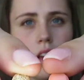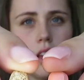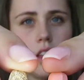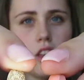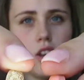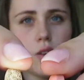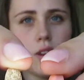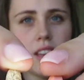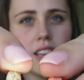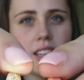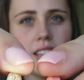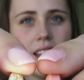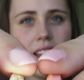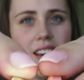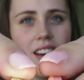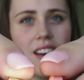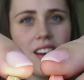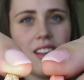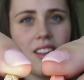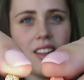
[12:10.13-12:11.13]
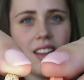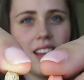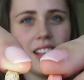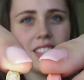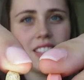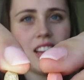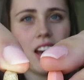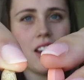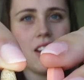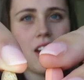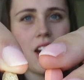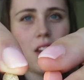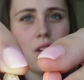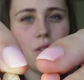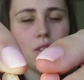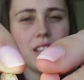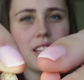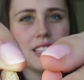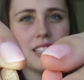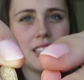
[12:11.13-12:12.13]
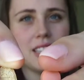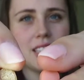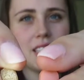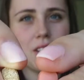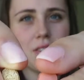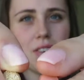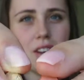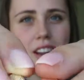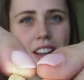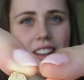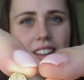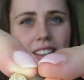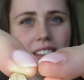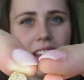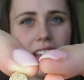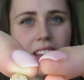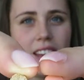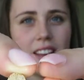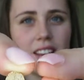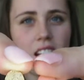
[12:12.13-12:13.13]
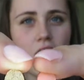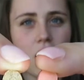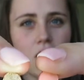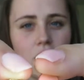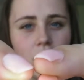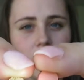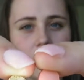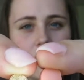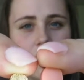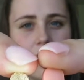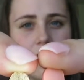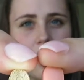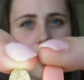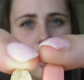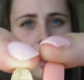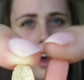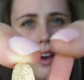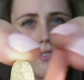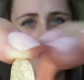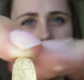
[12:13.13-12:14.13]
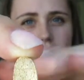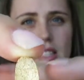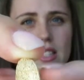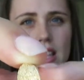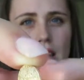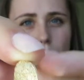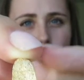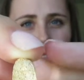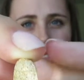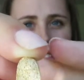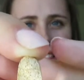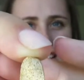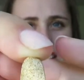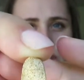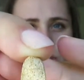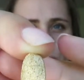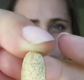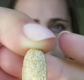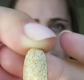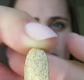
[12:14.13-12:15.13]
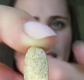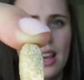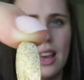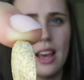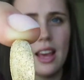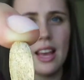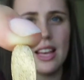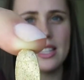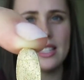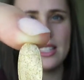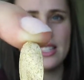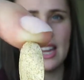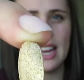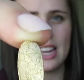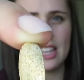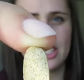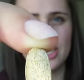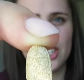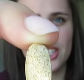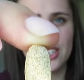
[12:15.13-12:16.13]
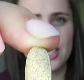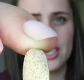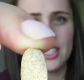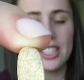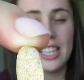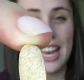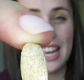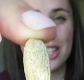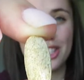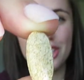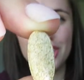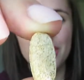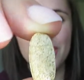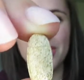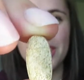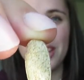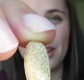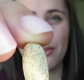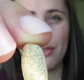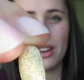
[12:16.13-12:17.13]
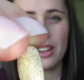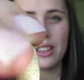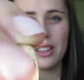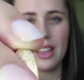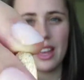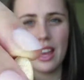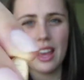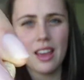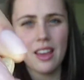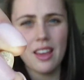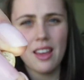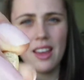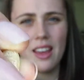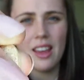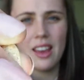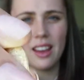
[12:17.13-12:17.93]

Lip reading: You can tell it's not only is it a different like color, obviously, but this one is textured differently,